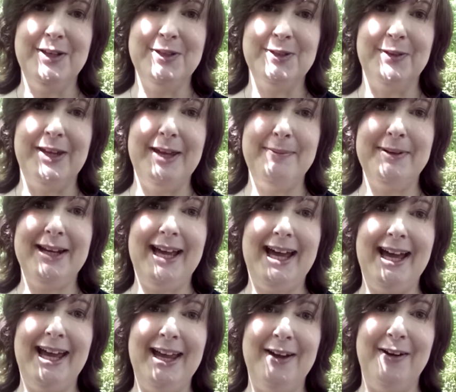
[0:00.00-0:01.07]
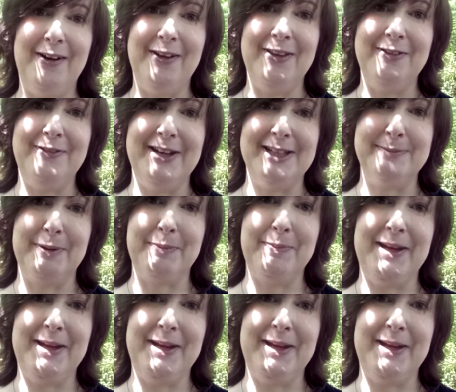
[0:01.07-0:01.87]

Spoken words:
So keep an eye on the Facebook